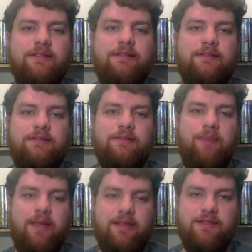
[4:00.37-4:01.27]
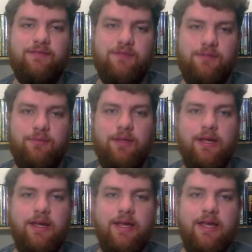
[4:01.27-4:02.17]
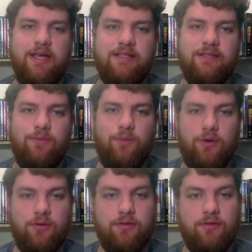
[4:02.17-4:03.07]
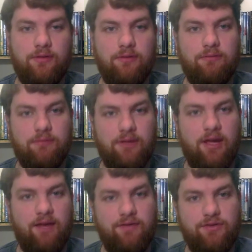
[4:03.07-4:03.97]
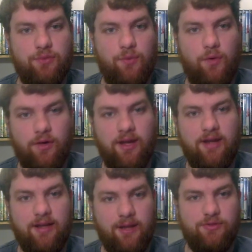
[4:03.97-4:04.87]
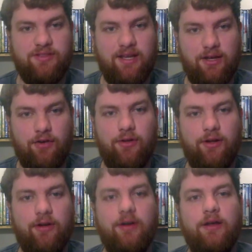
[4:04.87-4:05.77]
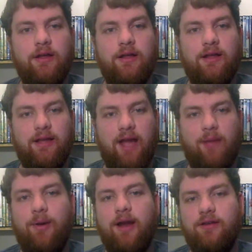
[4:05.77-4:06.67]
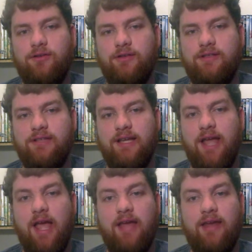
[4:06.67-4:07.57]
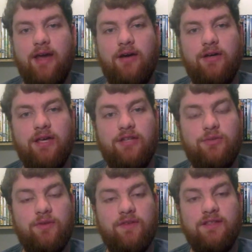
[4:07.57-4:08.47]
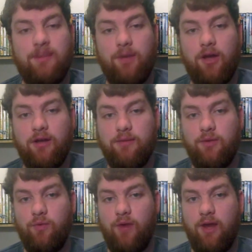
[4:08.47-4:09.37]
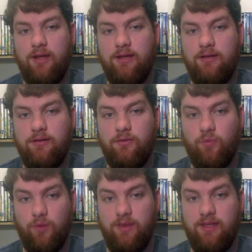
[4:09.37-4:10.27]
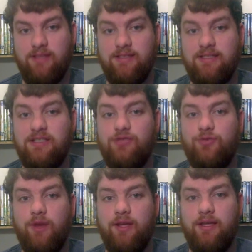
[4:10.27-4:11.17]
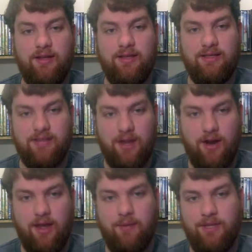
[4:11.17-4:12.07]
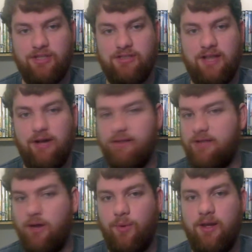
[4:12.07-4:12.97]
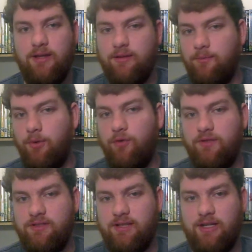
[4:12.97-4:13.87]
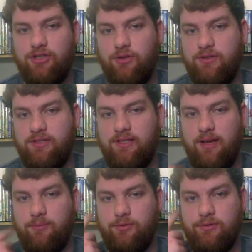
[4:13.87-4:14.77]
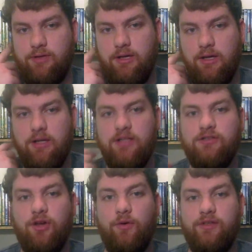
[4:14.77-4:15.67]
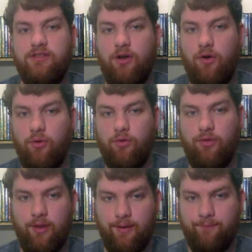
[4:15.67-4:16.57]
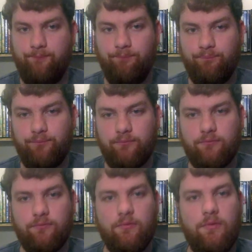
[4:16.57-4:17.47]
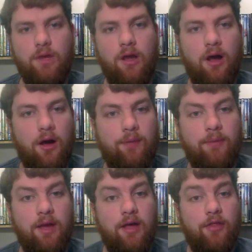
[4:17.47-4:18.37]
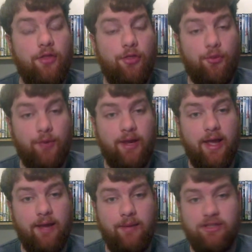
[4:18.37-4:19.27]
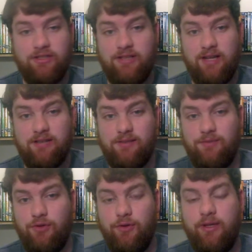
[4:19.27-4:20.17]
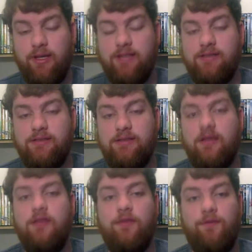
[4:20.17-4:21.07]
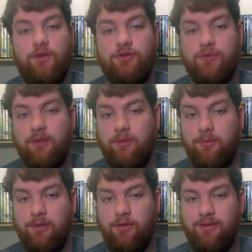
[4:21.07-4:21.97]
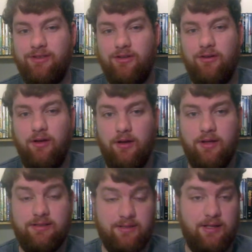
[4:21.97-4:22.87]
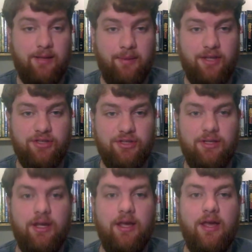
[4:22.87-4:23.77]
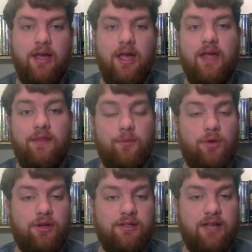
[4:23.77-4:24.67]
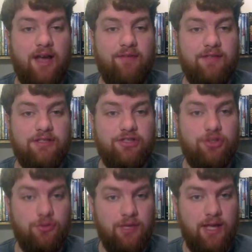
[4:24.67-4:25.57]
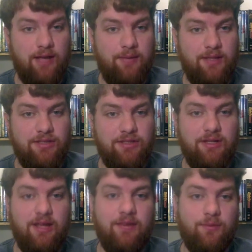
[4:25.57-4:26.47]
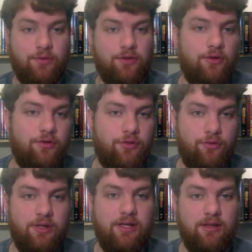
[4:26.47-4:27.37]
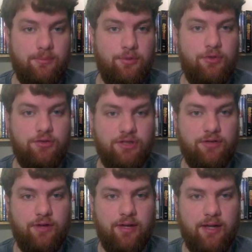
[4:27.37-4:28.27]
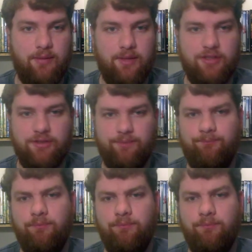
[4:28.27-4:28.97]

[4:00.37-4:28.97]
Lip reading: it to make this film? Is it worth kind of its reward, kind of like I was saying earlier? Like, how practical is it? And now each one of these, I'm not going to be rating with these. This is rating in the entire animation style. It's not rating the movies that I show as examples. So it's the whole thing. The 3 animation styles I'm doing is, the first one I'm going to be doing is claymation, and then we're going to dive into 2D animation, and then we're going to go to 3D computer generated animation.